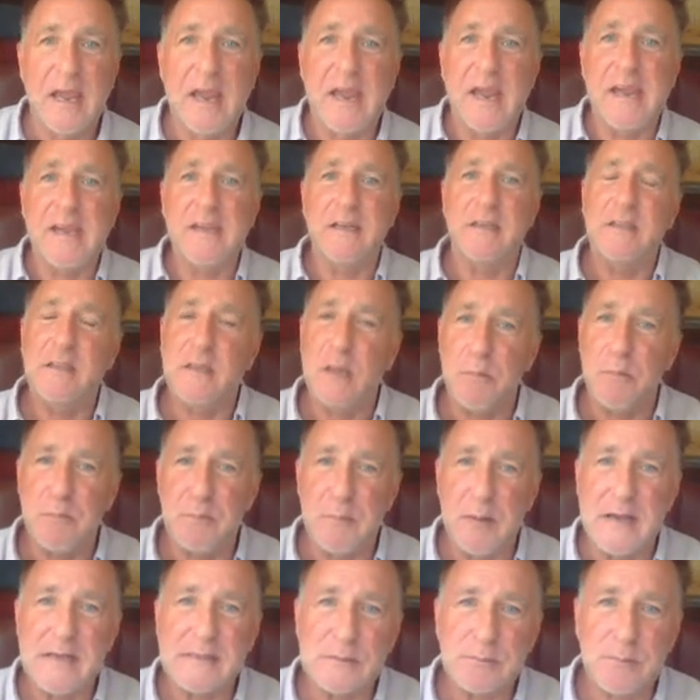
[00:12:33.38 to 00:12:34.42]
And the
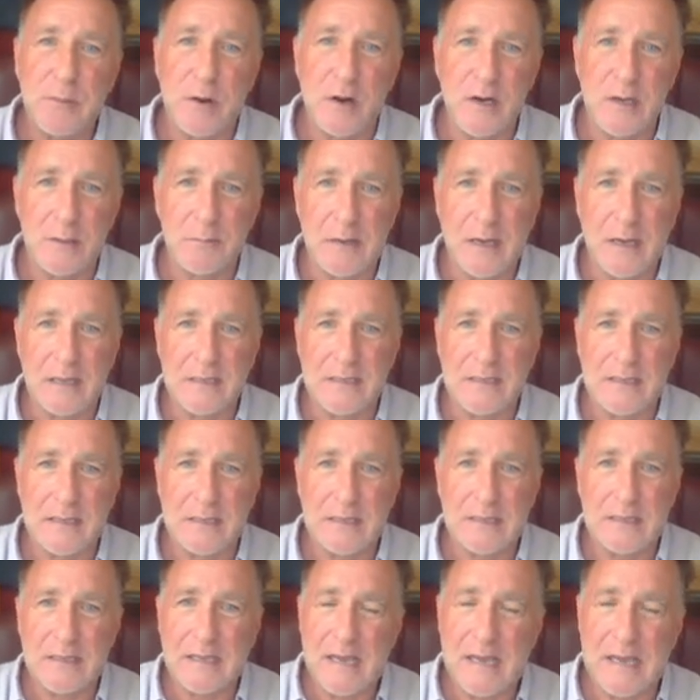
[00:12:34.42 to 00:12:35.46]
best part about that,
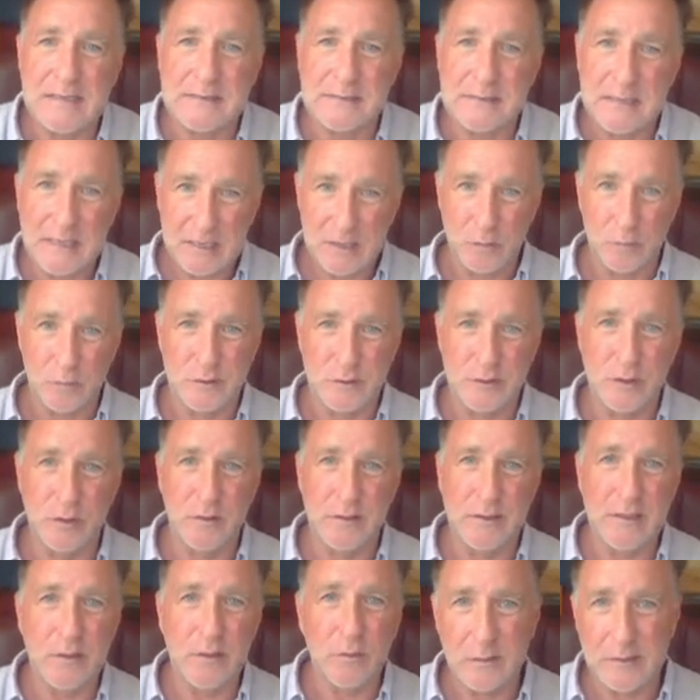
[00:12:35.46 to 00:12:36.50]
guys, we're
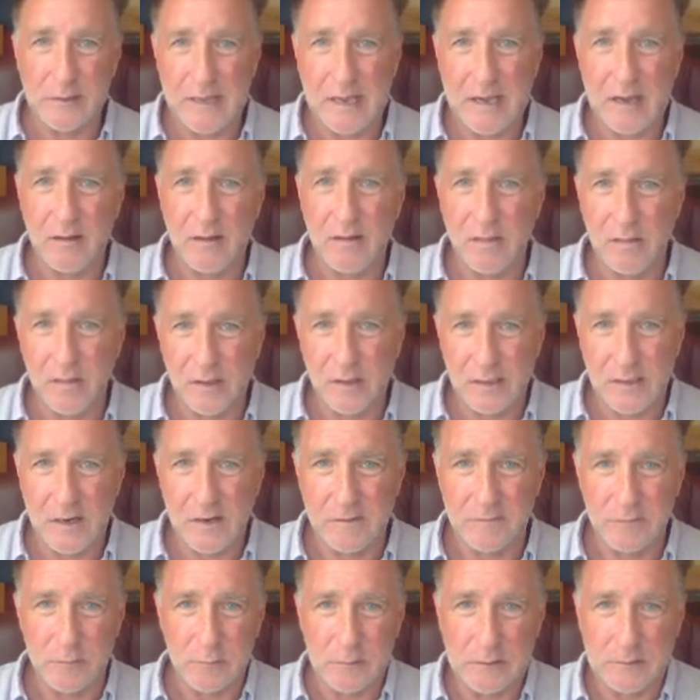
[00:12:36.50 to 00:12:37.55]
doing it without the
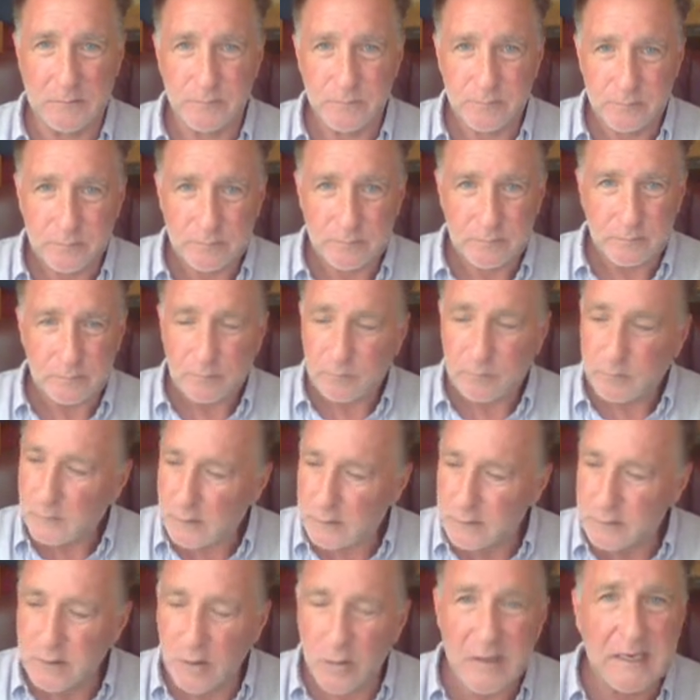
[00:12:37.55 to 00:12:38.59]
government.
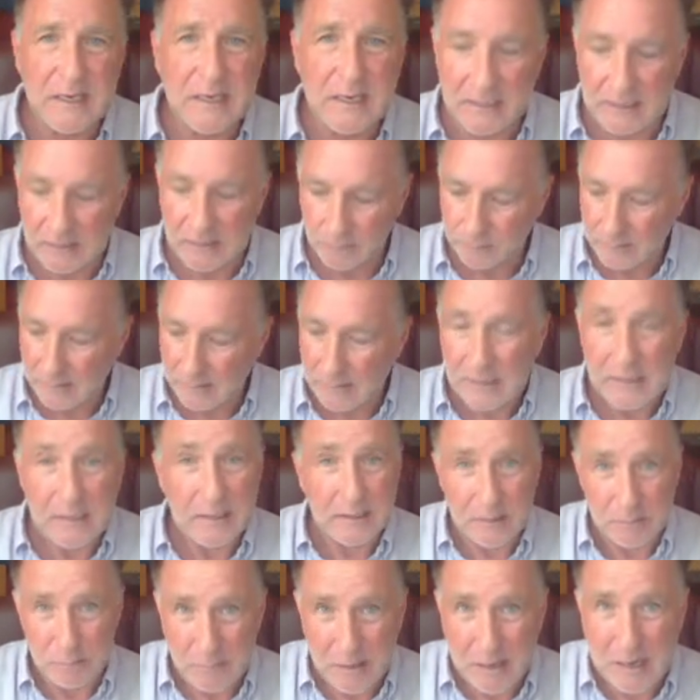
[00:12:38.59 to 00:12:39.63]
So again,
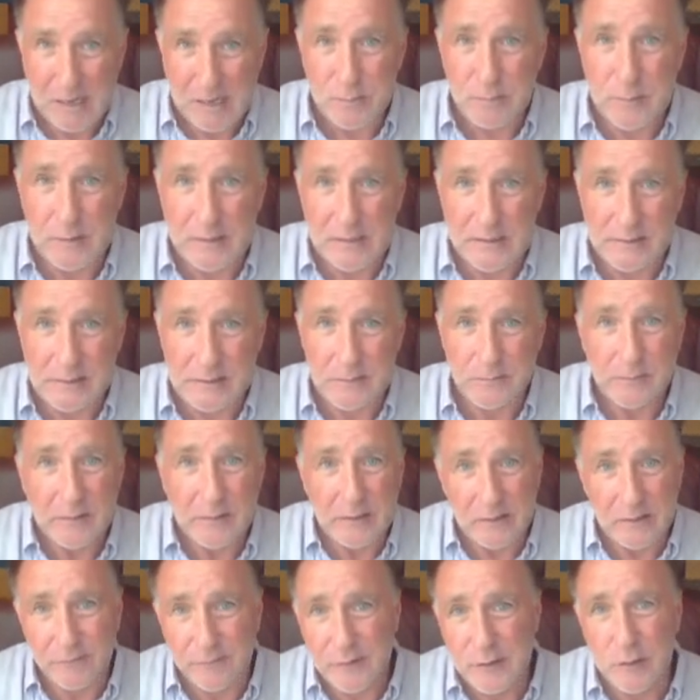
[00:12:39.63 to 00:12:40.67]
in my opinion,
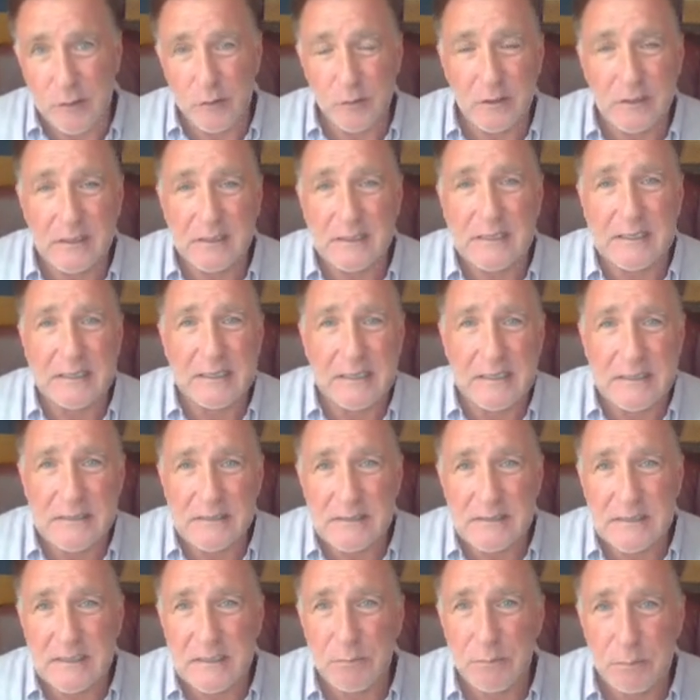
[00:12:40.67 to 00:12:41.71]
if you are
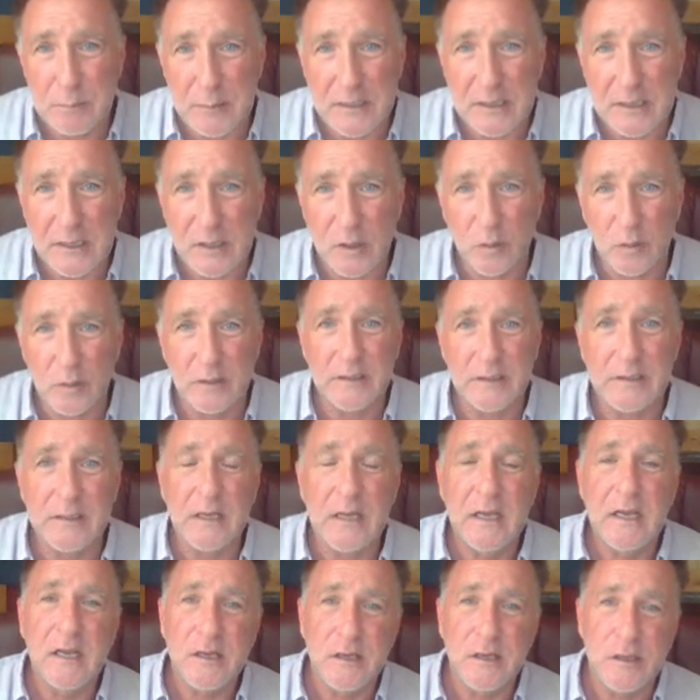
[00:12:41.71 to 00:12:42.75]
against Bitcoin,
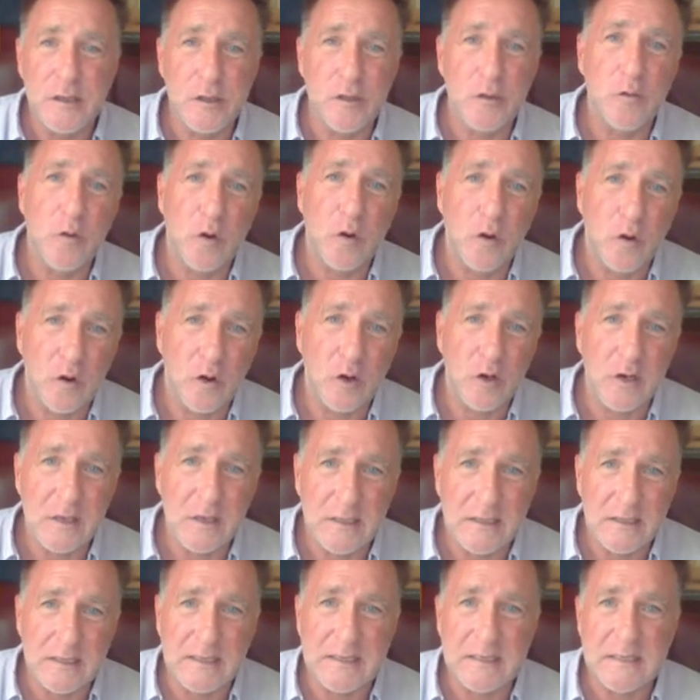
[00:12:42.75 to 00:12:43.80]
you are
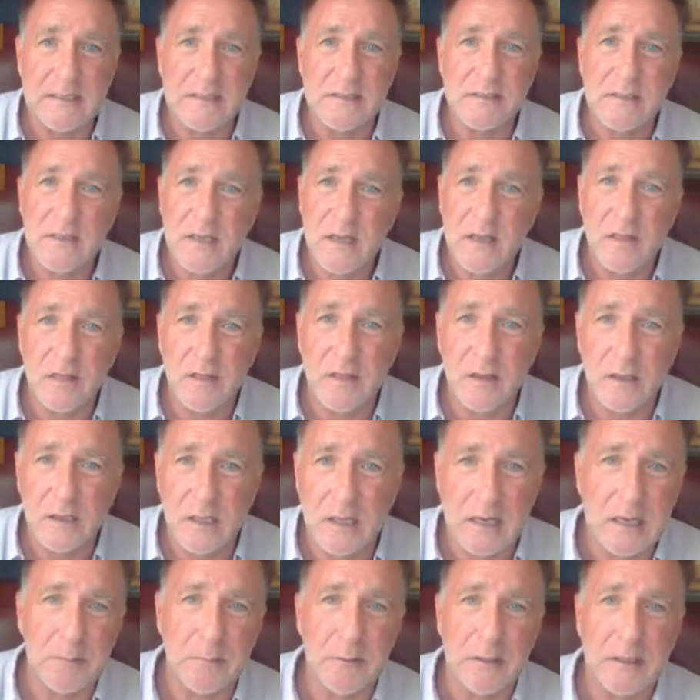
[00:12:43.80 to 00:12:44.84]
against the
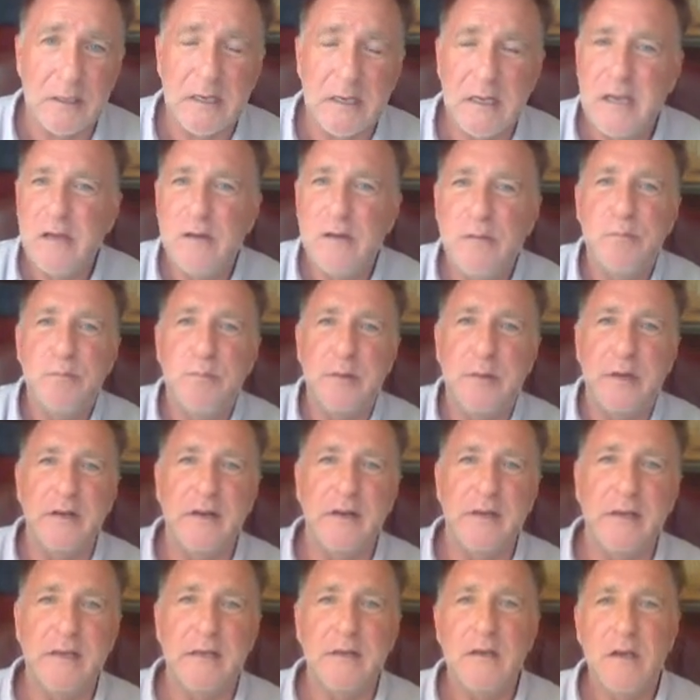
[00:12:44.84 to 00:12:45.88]
climate.
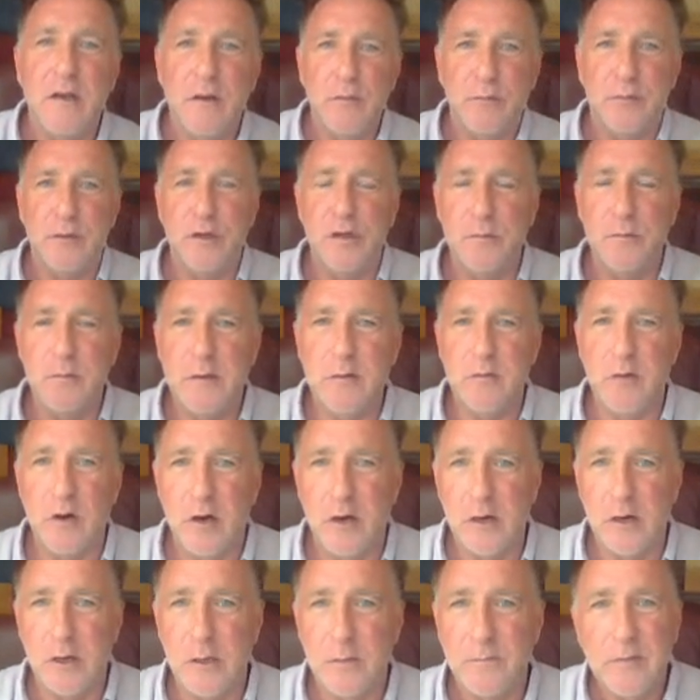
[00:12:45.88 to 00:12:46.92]
Period. Prove me
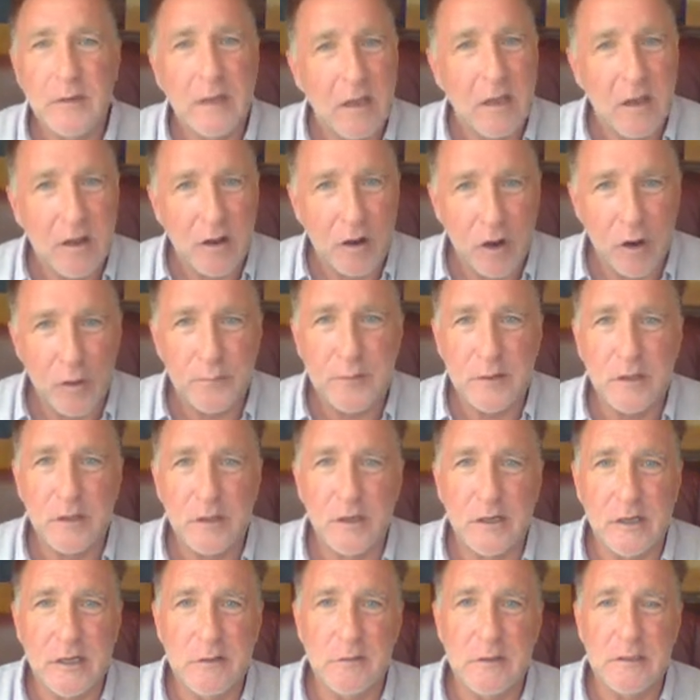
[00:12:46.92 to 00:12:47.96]
wrong. Hope you
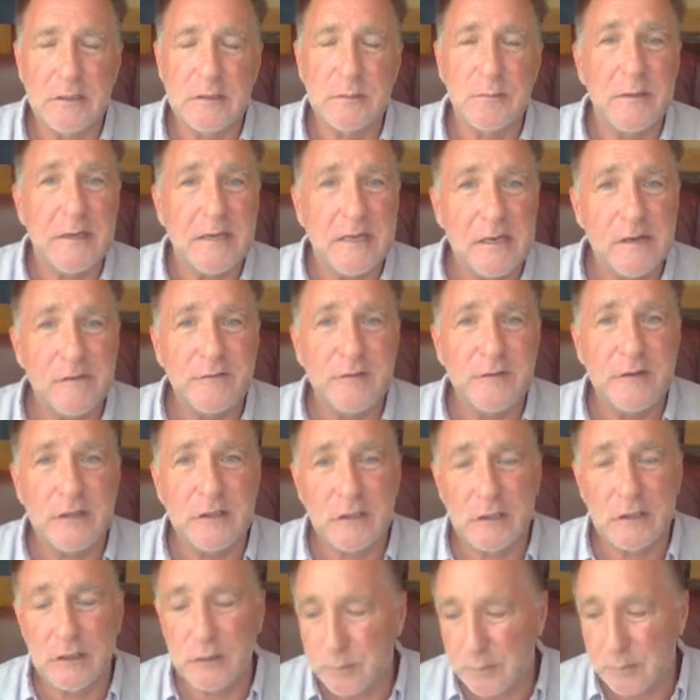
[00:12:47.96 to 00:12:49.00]
agree with me. If you
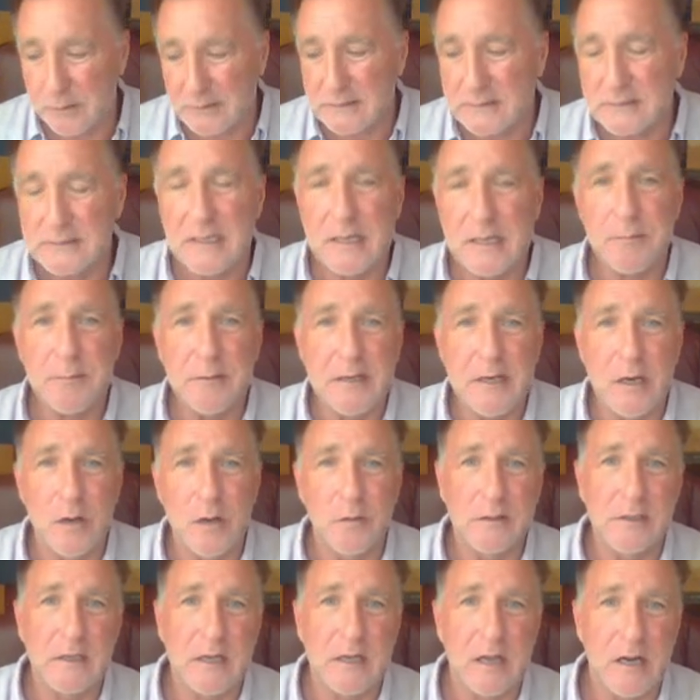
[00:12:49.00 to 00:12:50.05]
do, please let me know
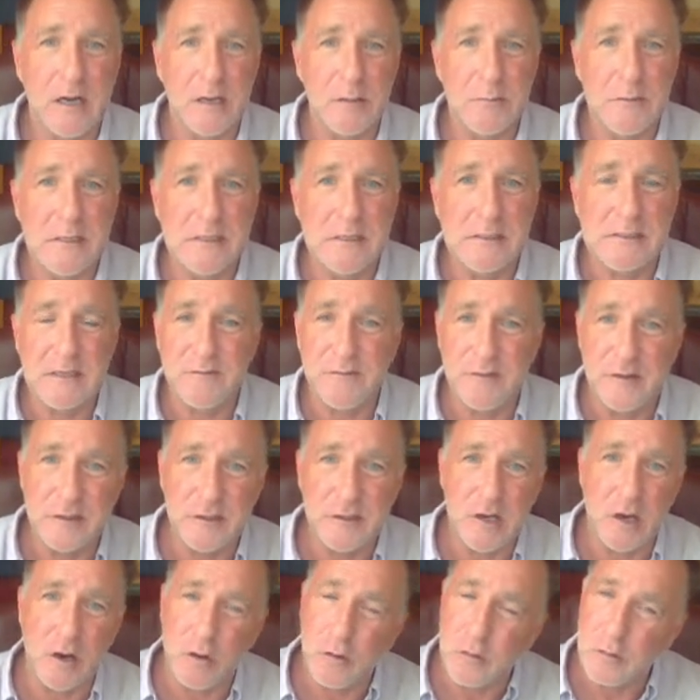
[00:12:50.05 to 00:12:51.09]
in the comments. If you
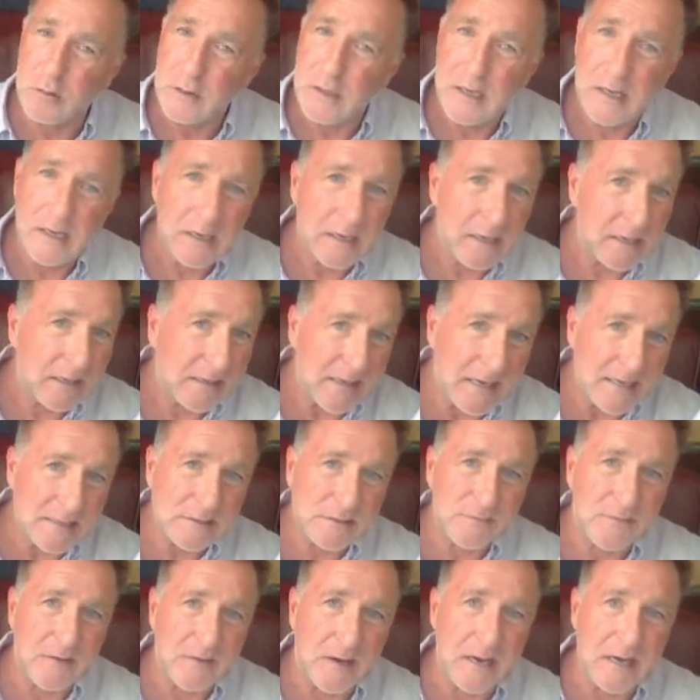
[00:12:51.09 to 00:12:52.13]
don't,
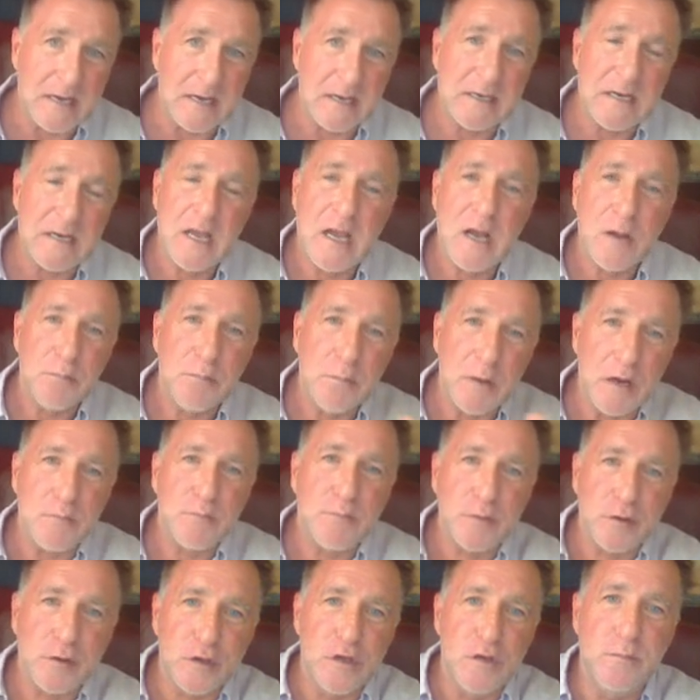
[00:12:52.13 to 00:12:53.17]
that's fine. But
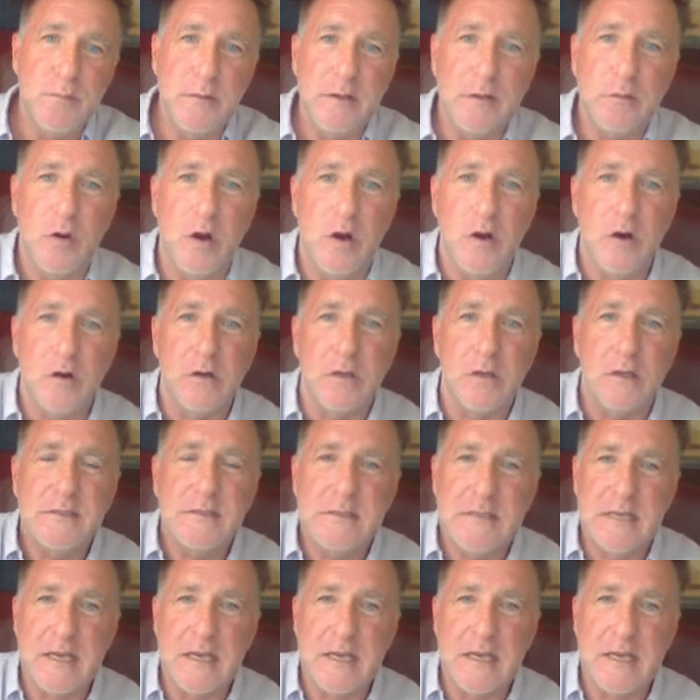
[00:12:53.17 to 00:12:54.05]
prove me wrong.